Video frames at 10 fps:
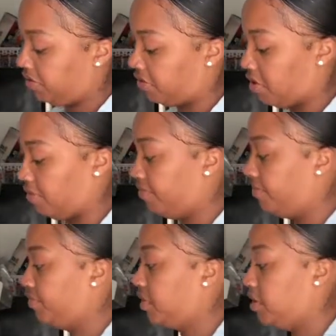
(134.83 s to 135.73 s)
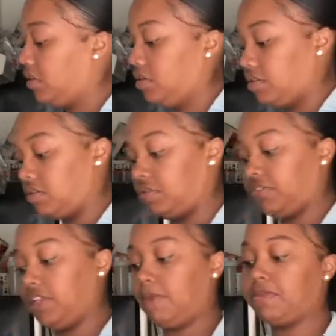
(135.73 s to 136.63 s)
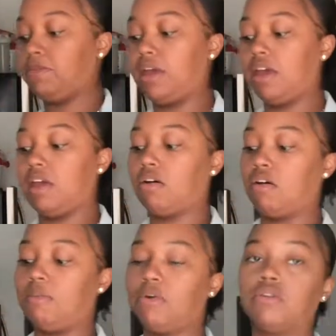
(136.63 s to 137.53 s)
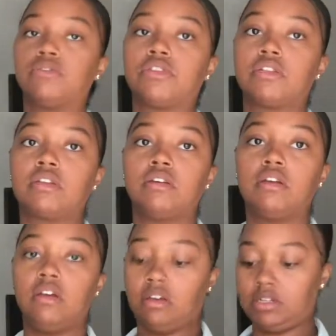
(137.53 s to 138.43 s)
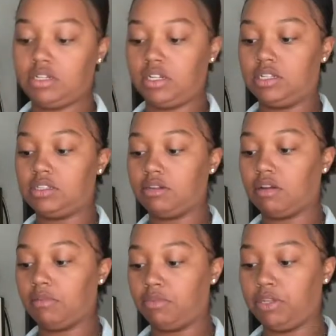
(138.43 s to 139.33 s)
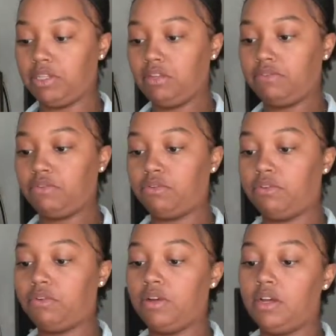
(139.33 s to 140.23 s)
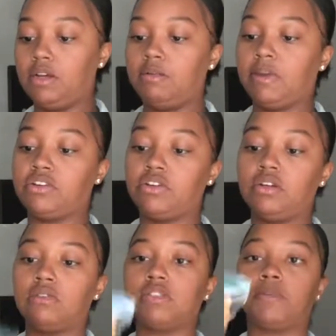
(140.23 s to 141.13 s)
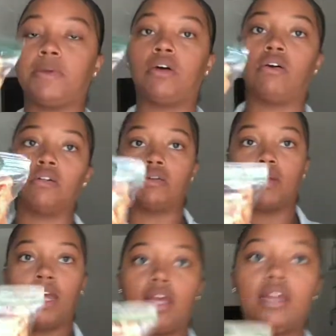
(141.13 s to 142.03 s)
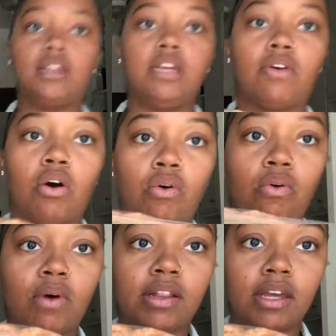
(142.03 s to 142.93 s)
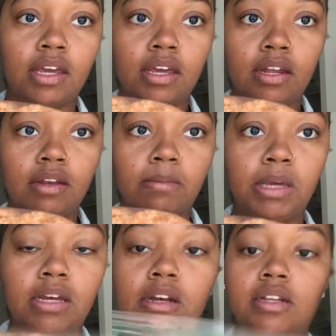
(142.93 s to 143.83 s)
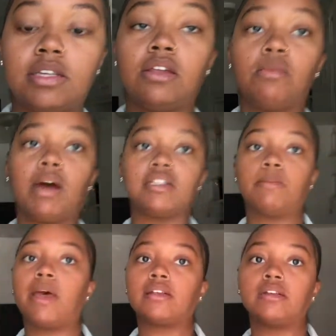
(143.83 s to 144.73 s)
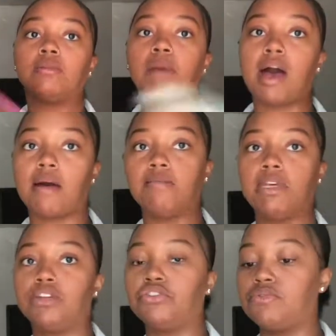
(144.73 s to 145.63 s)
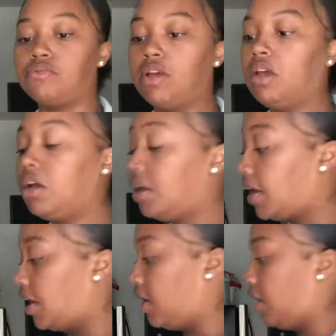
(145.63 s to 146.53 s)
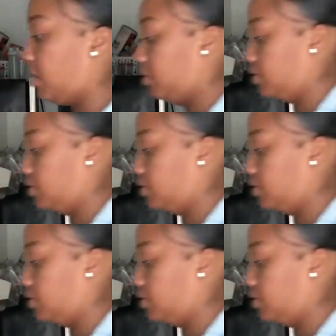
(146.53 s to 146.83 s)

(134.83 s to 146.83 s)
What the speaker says: So just fill up the bag almost till it's completely full. Make sure you don't zip it all the way. Leave a hole at the end because otherwise the bag's gonna pop because you hit it.